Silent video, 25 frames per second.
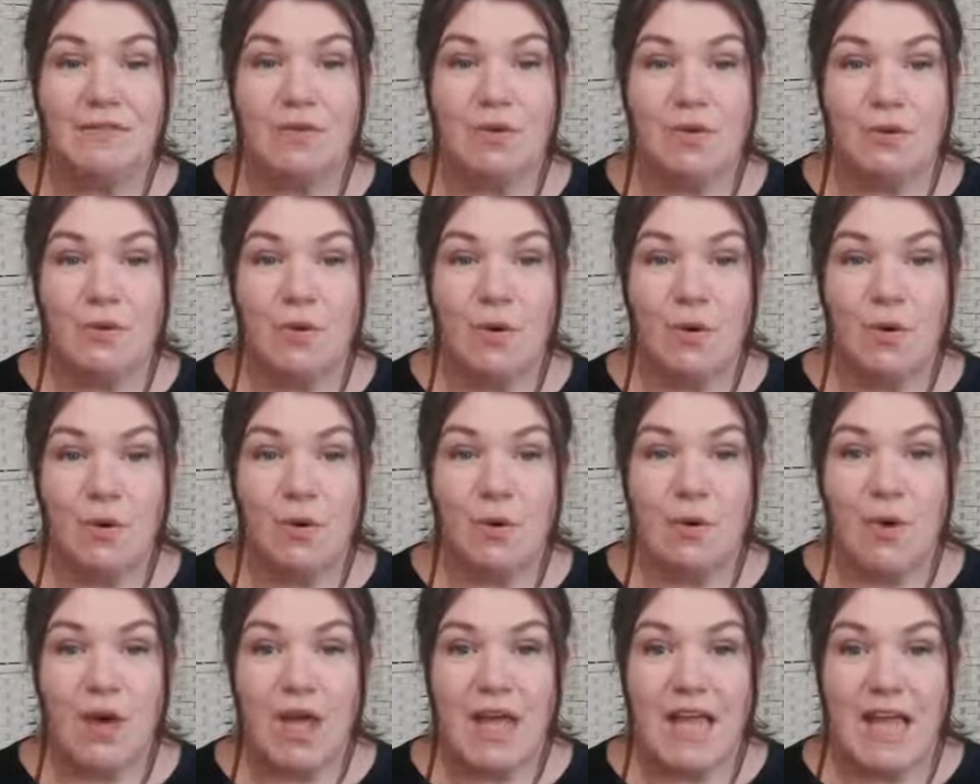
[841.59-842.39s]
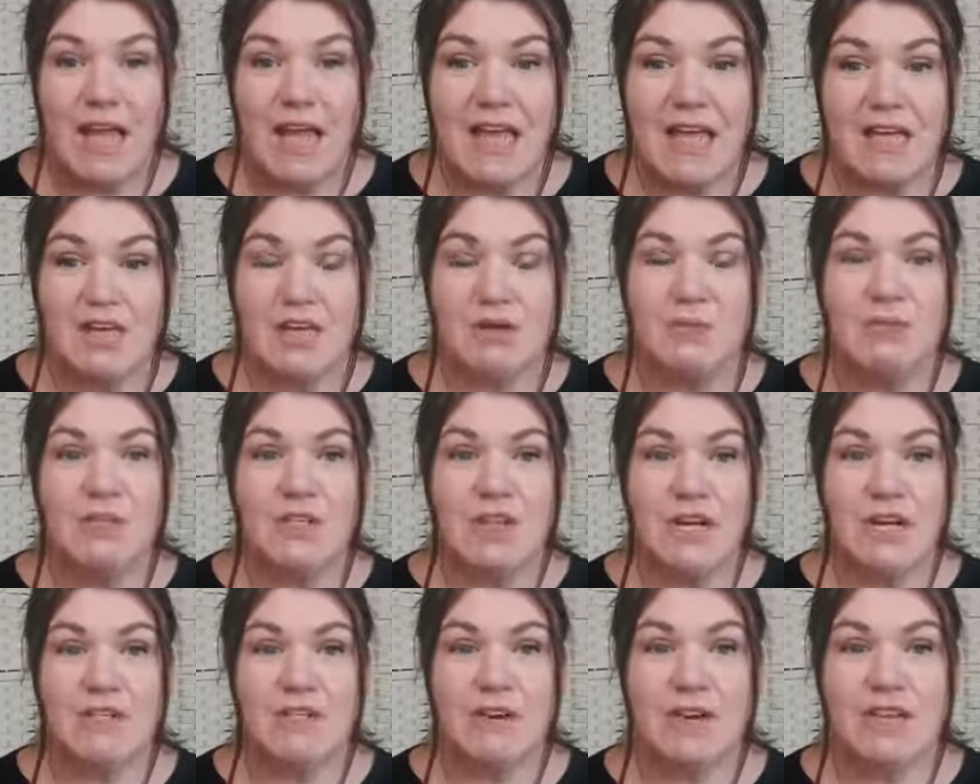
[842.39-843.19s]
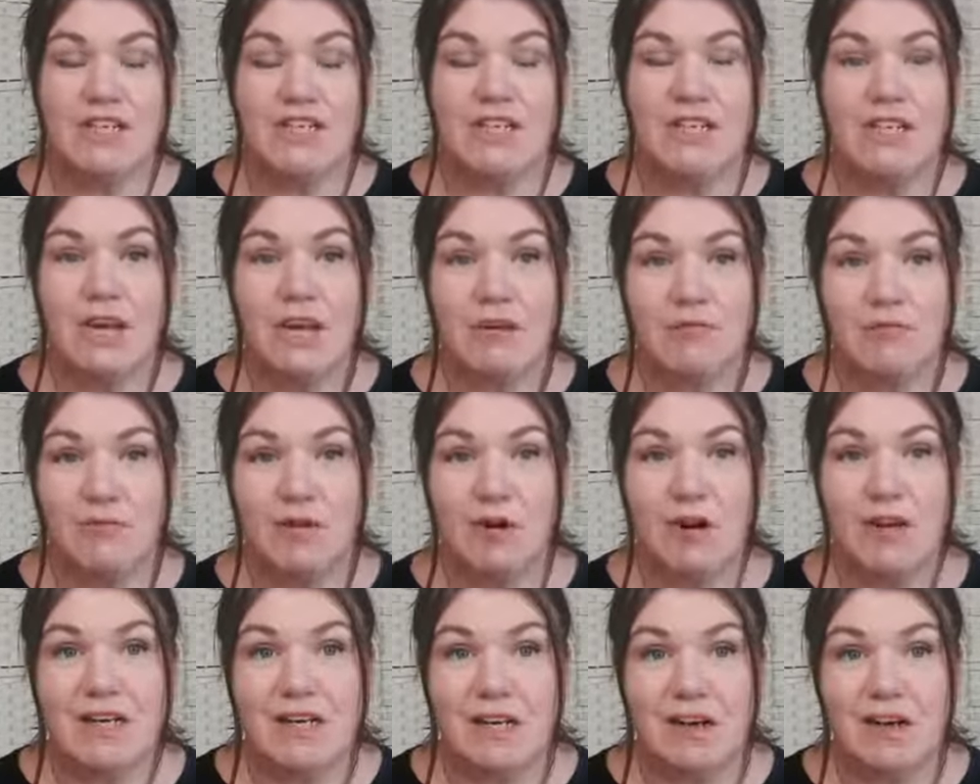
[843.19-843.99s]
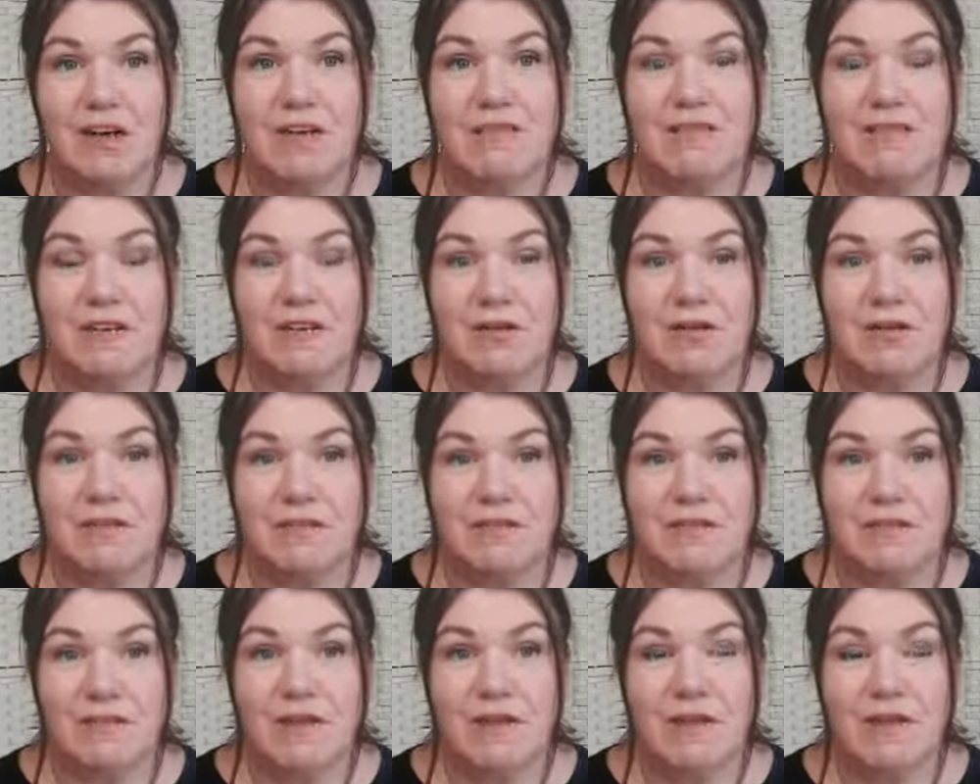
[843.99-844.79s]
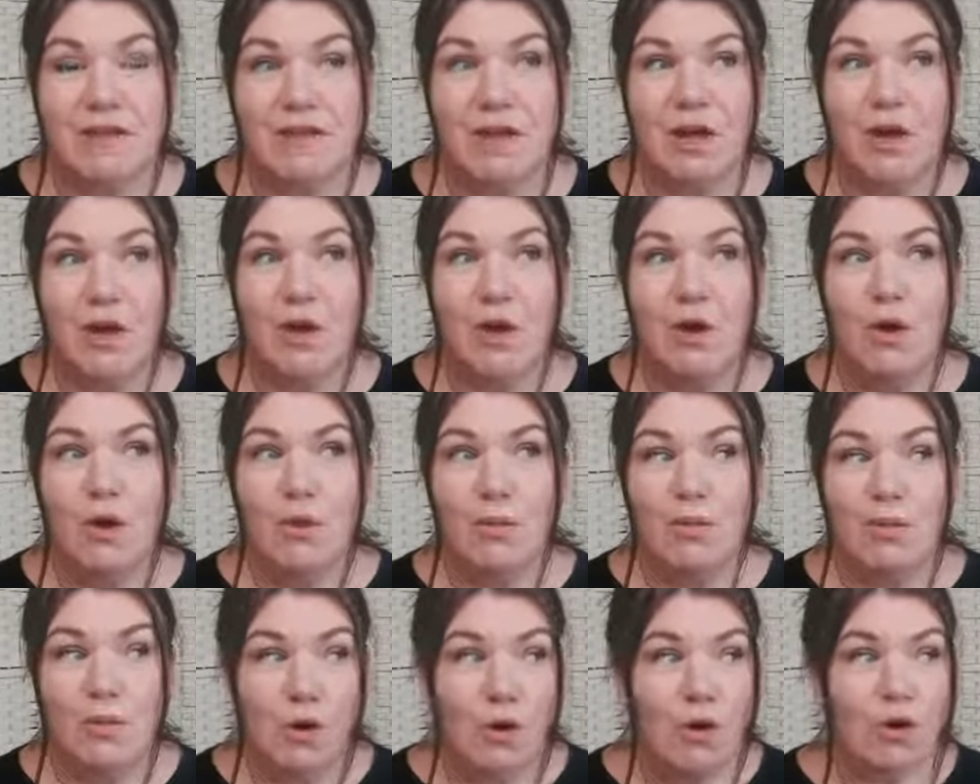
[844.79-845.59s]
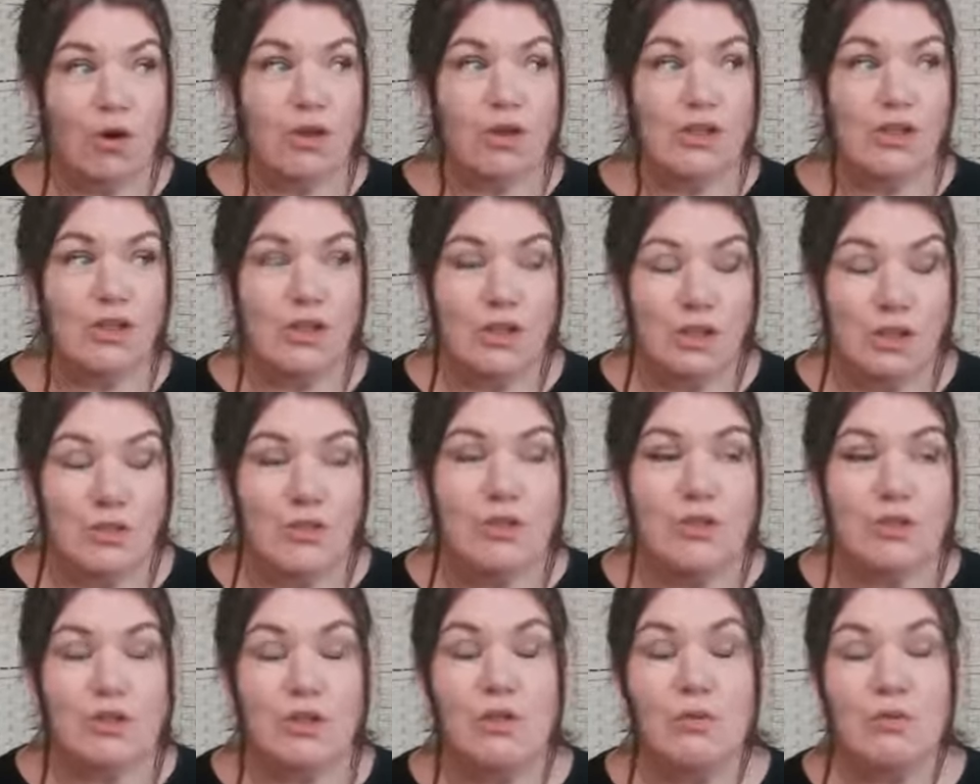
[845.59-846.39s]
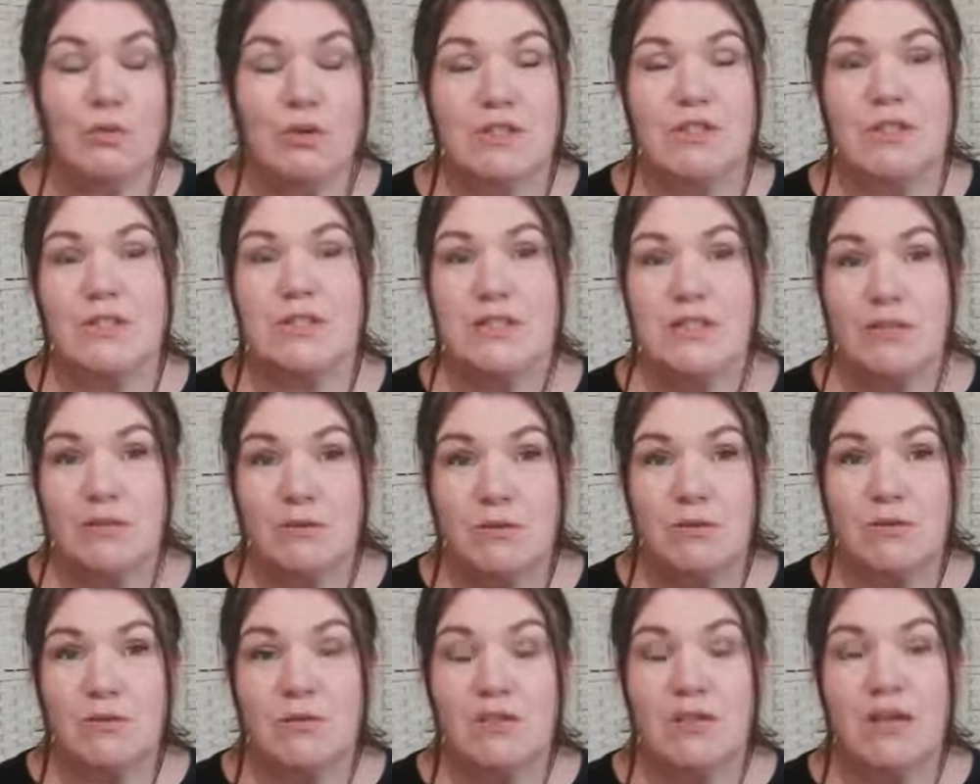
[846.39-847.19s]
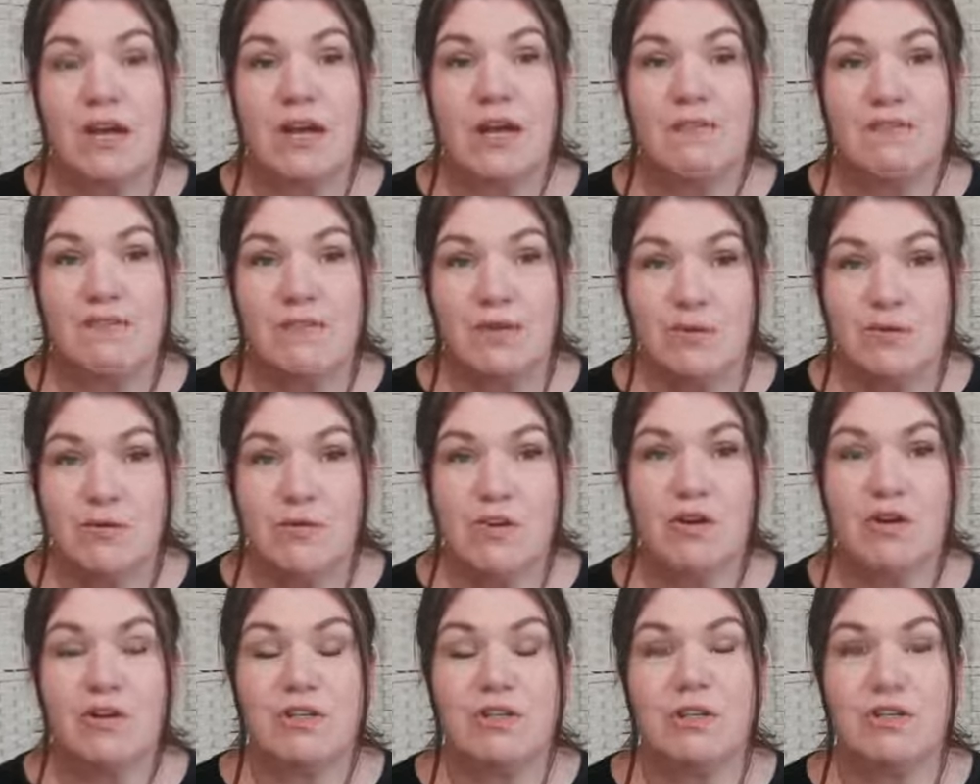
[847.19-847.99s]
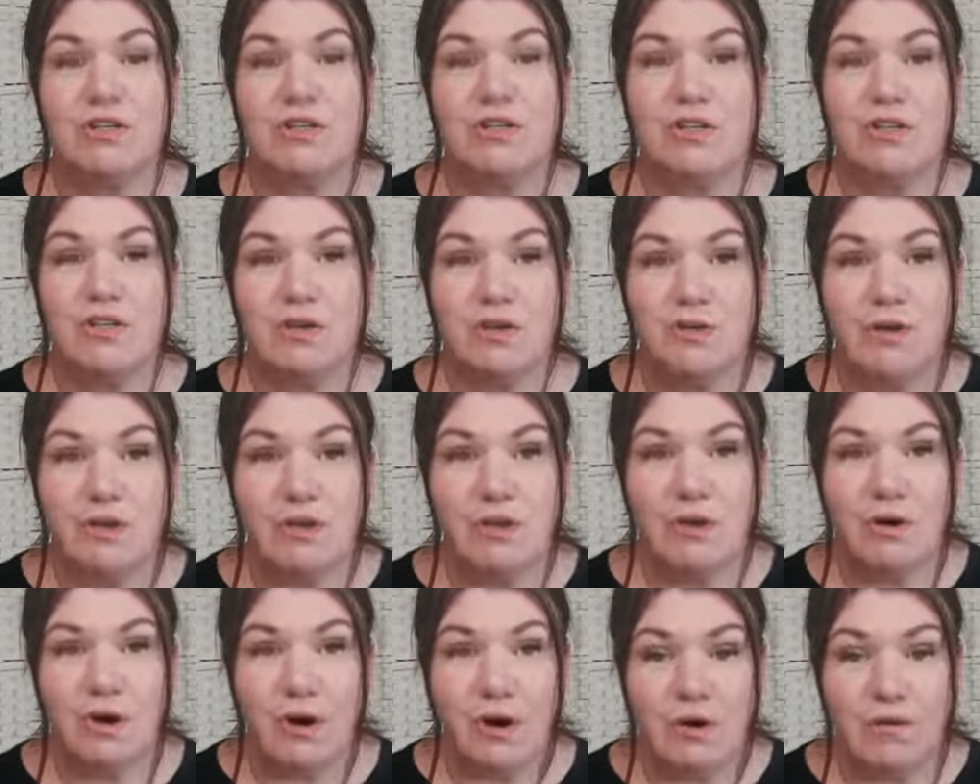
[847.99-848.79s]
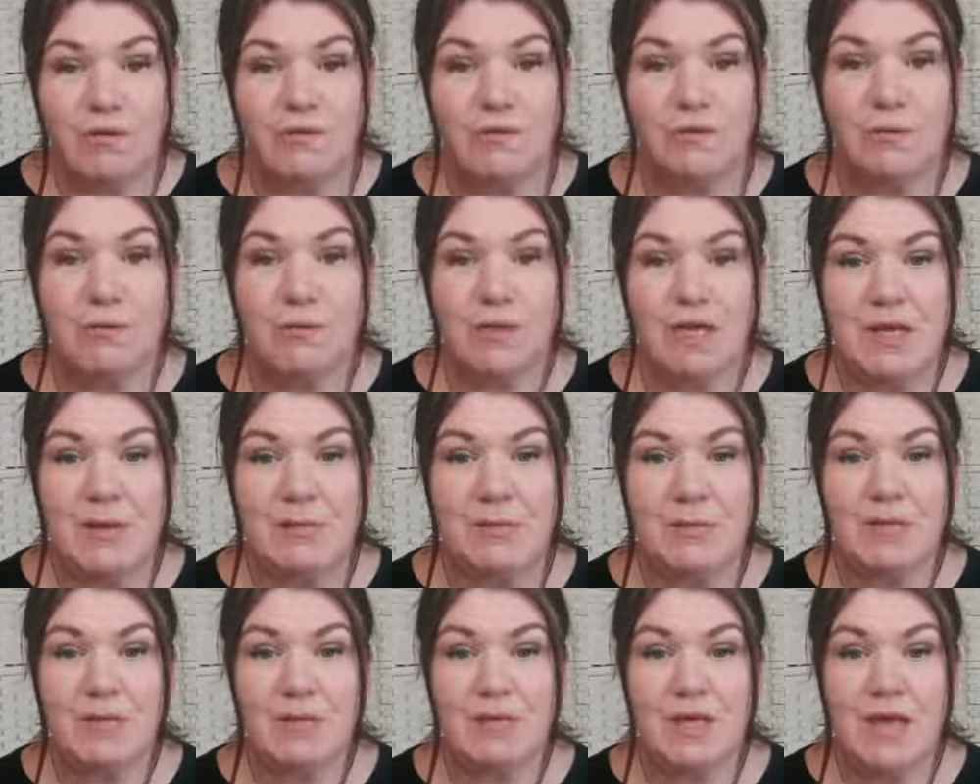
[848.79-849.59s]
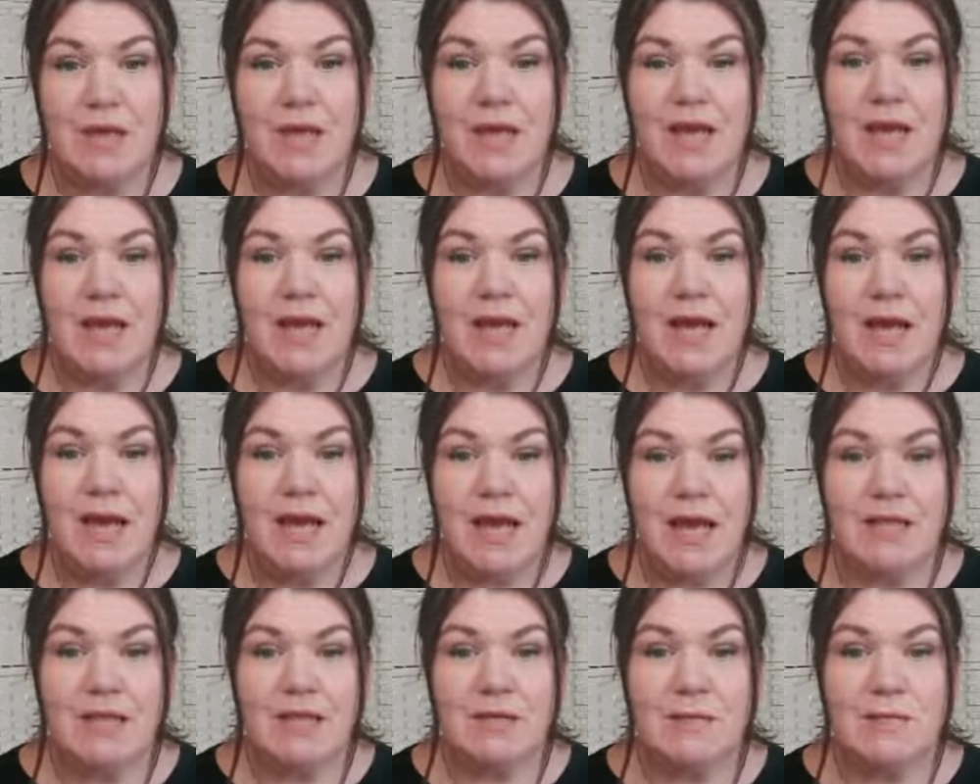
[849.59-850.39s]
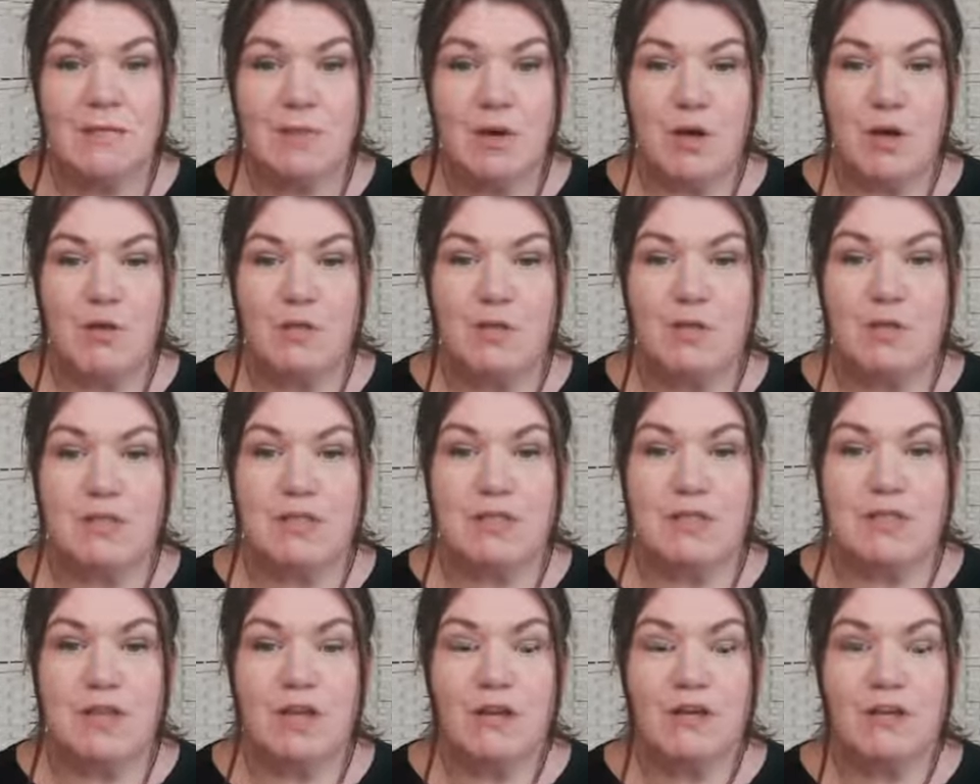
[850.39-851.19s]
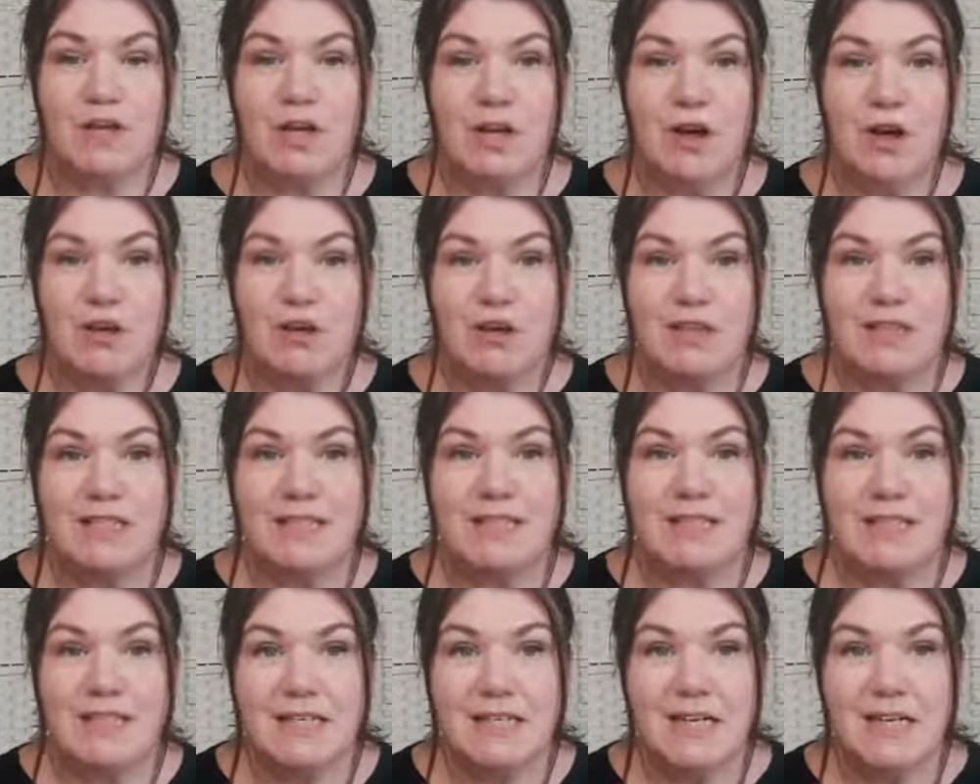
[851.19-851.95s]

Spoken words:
with income generation and right livelihood, if you like. What can you do? What skills have you got that you can offer people at the moment on a